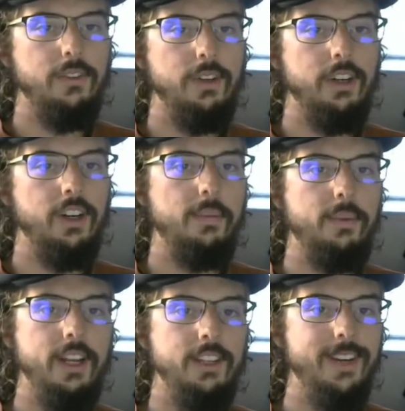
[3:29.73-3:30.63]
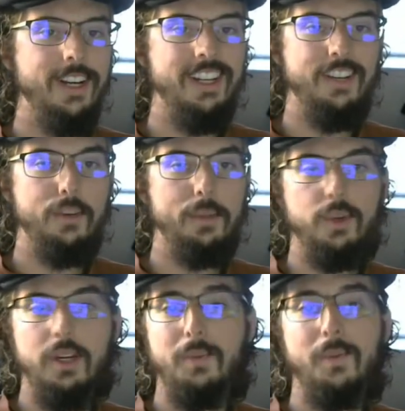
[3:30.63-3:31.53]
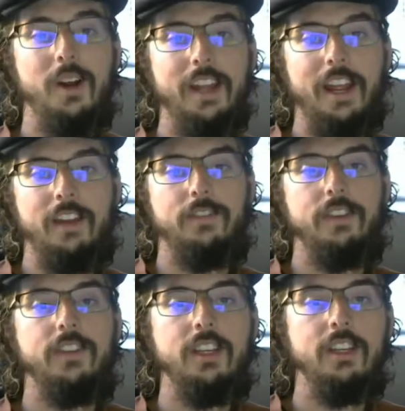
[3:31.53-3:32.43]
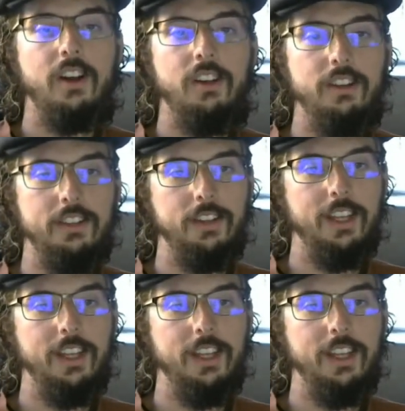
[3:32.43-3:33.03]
For a price range anywhere between $1 and $15,